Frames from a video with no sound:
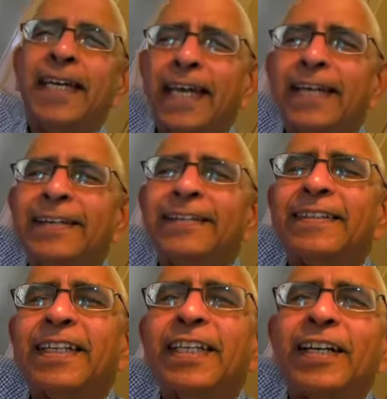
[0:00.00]
is
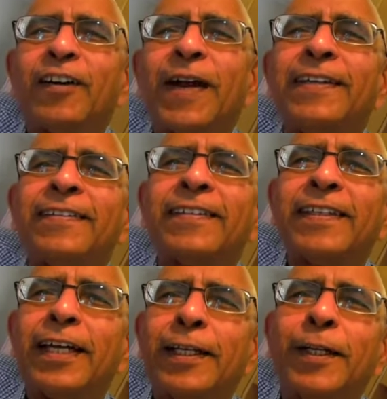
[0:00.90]
rice
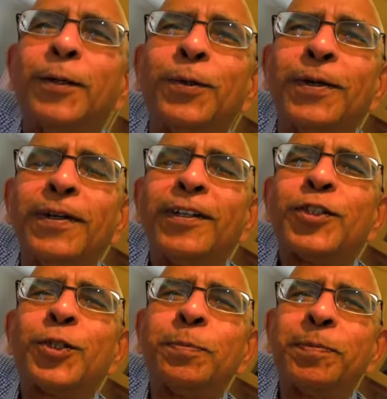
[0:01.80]
noodle
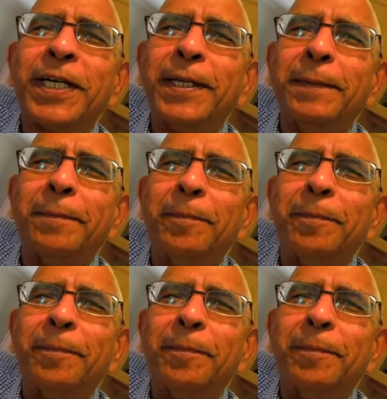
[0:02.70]
supreme.